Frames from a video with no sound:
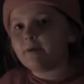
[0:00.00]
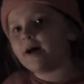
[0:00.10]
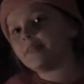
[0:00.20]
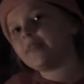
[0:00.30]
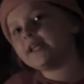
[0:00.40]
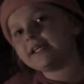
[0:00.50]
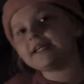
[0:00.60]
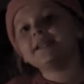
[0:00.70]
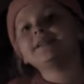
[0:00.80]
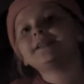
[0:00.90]
but then
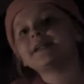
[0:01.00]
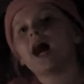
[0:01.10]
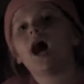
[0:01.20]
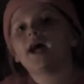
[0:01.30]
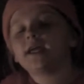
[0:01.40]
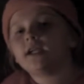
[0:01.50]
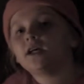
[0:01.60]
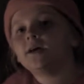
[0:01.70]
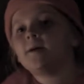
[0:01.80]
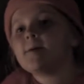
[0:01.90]
he died.